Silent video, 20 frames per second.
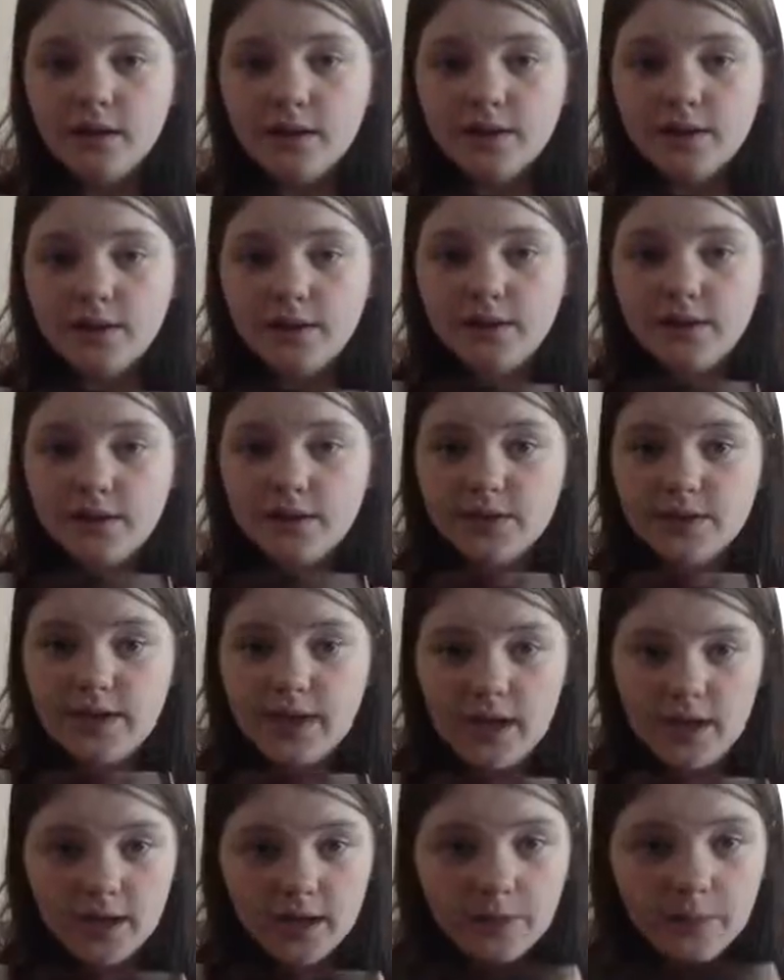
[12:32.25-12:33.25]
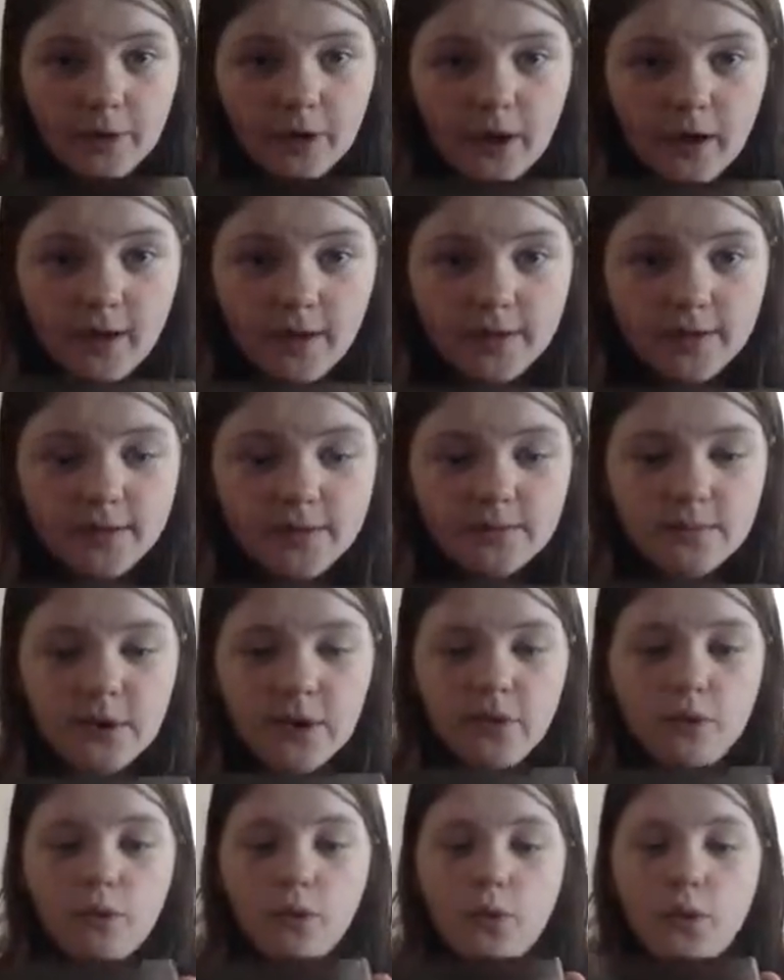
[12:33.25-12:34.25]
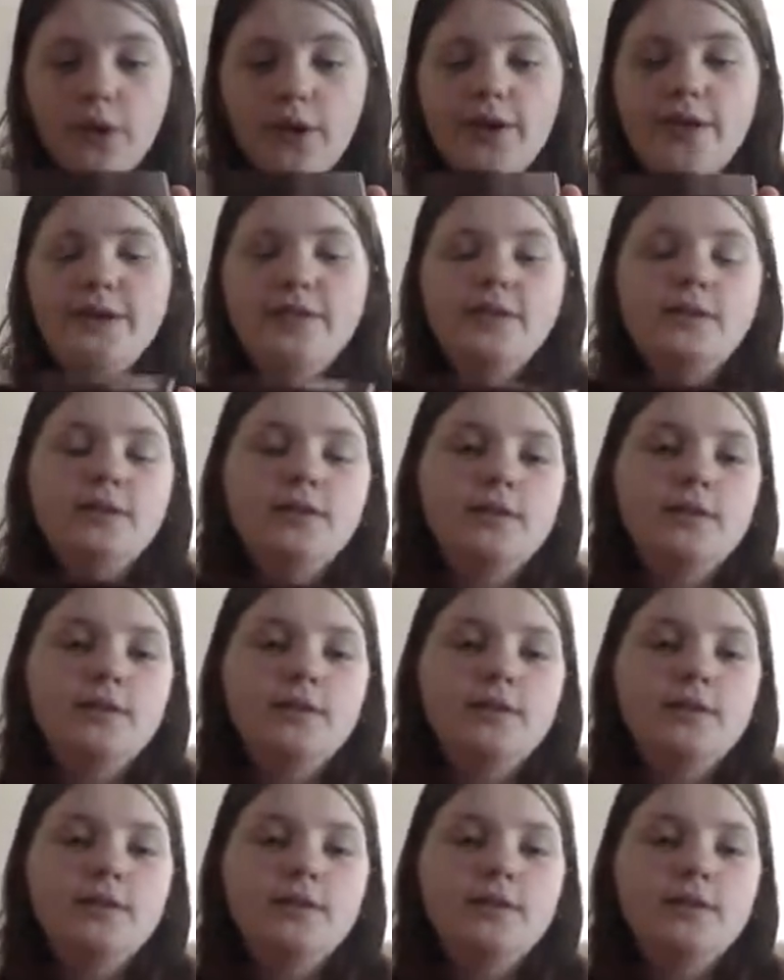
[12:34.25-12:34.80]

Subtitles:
It's a little tiny box made of wood.